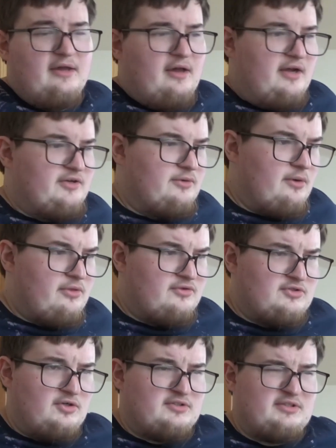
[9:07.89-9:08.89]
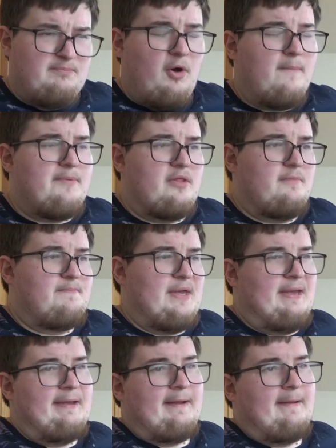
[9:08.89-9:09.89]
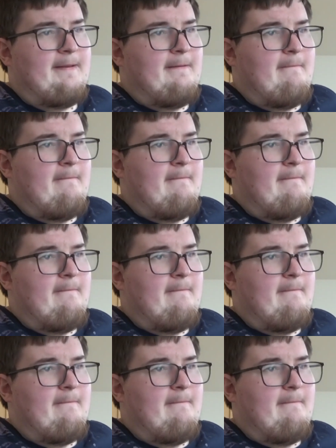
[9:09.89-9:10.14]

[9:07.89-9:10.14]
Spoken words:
I know Earthshock is a popular pick,